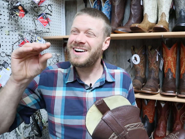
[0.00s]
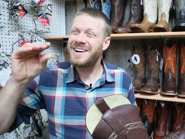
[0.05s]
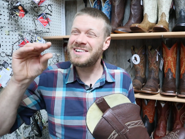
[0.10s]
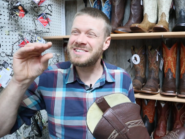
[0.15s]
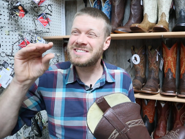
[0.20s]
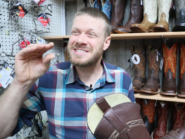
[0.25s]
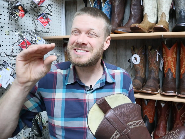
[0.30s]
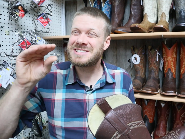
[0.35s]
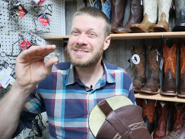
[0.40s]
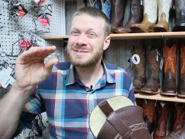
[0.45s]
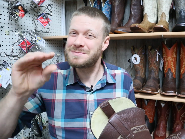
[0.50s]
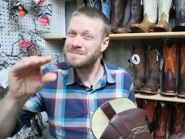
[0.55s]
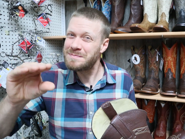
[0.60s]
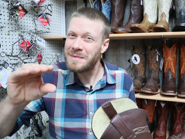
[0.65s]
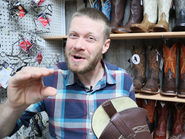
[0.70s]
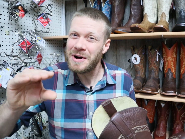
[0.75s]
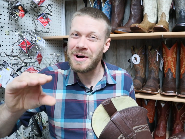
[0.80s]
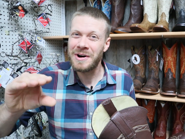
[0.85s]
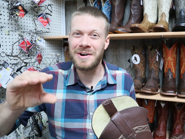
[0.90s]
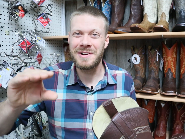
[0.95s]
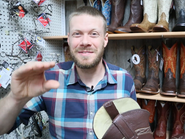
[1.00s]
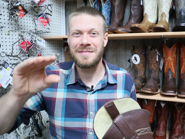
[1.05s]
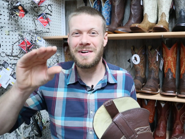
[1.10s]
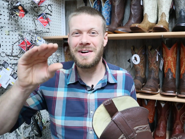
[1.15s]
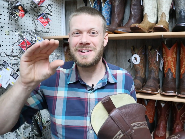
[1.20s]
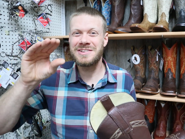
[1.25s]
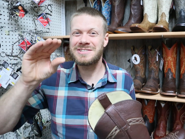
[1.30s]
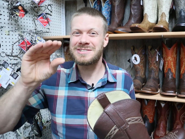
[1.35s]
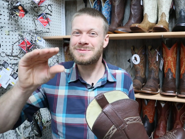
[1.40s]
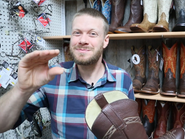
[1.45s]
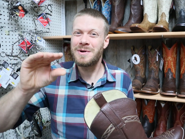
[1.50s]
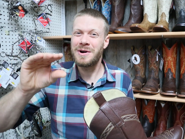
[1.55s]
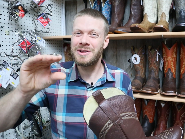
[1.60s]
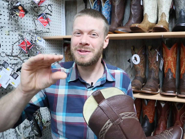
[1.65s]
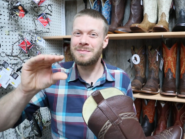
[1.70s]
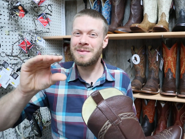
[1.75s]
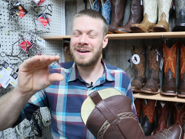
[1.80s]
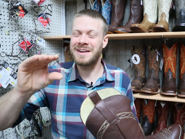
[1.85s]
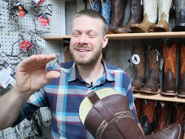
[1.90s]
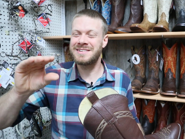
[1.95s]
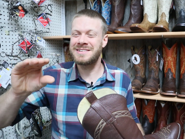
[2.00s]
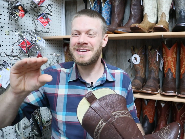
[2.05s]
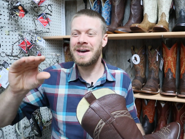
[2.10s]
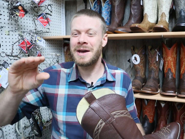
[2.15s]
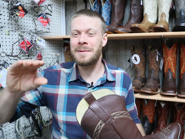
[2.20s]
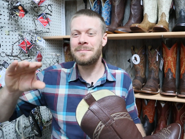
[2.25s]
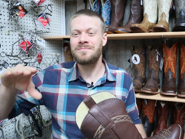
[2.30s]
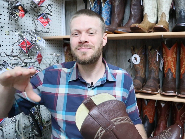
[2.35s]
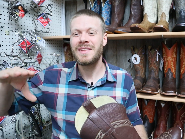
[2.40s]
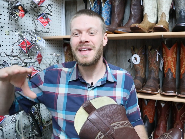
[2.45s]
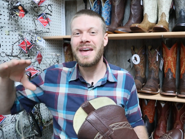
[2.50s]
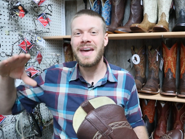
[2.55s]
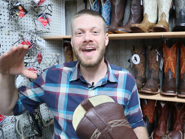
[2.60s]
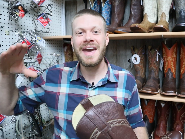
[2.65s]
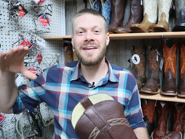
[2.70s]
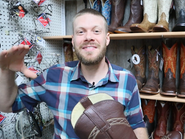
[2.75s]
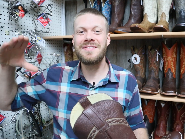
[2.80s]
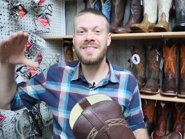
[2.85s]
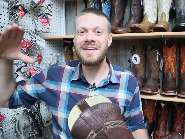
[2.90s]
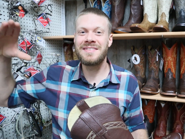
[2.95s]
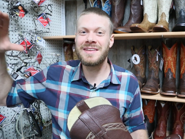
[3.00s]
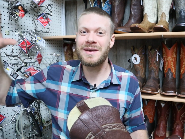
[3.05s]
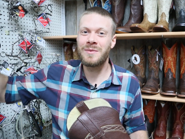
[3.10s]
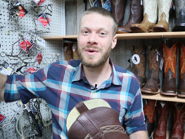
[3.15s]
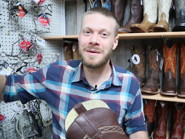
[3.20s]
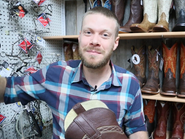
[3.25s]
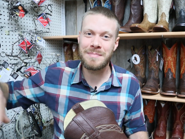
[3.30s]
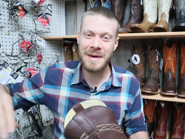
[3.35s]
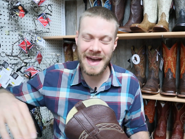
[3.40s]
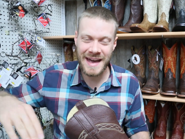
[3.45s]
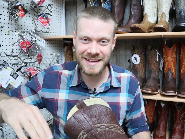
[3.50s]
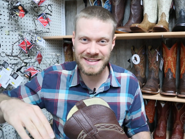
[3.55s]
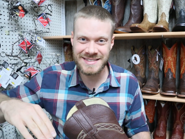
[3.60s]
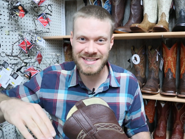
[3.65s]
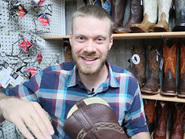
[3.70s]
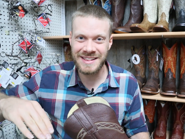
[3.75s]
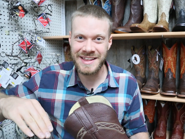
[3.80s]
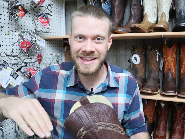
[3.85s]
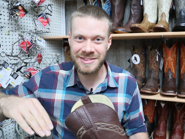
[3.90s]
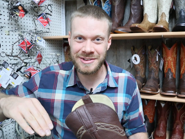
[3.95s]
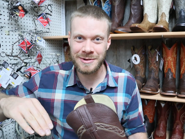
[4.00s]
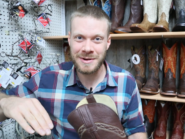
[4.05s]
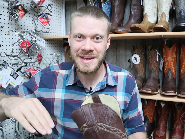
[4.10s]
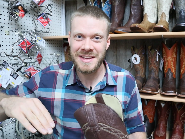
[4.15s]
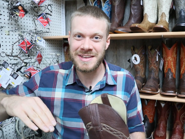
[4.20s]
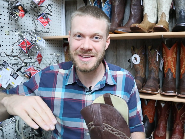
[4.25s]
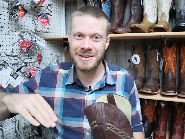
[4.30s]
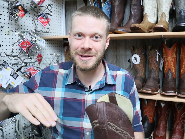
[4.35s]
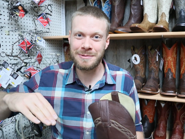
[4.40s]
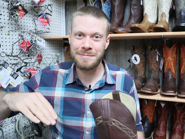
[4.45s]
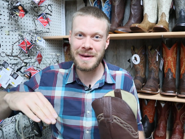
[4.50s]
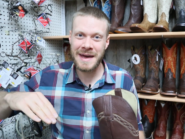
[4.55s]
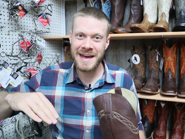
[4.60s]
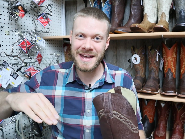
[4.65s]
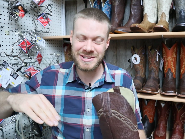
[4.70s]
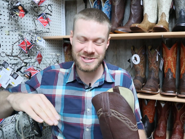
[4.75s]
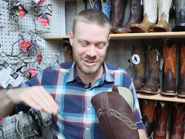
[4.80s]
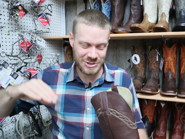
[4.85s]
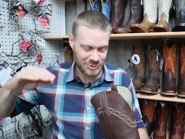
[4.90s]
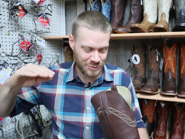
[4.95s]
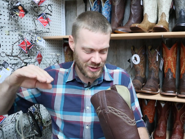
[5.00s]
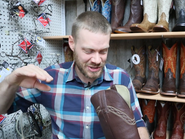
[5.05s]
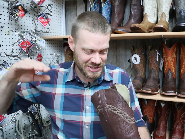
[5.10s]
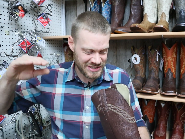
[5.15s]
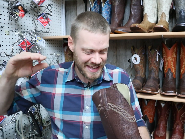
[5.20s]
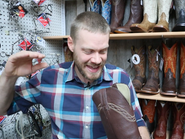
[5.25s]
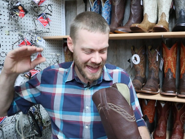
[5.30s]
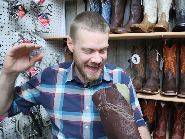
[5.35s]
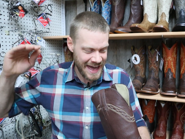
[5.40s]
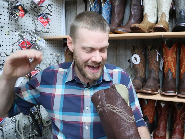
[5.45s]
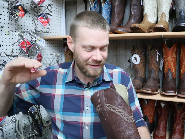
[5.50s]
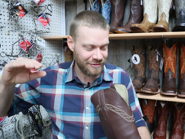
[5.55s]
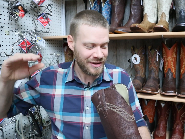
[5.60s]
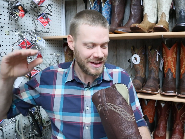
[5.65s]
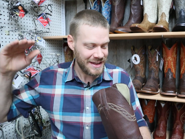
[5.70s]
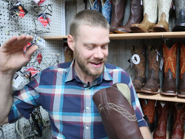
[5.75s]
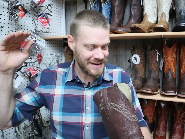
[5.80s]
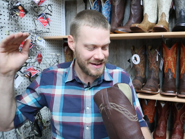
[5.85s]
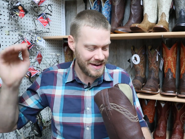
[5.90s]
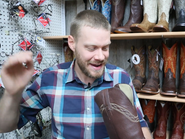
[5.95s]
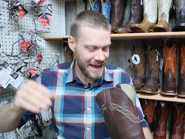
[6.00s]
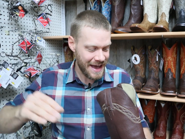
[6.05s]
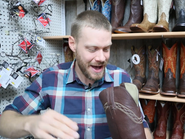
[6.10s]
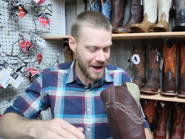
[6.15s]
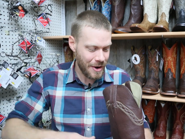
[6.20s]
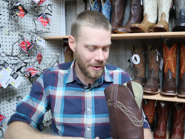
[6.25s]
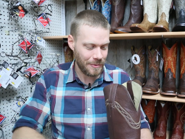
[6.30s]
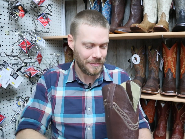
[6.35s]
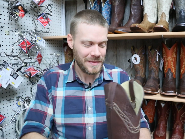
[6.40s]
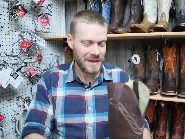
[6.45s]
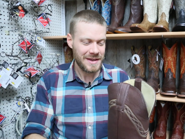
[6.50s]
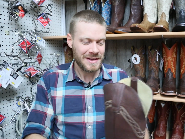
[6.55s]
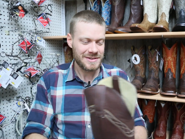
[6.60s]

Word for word: a small, a small amount of time, and then they went back to leather heel pads is what they have now.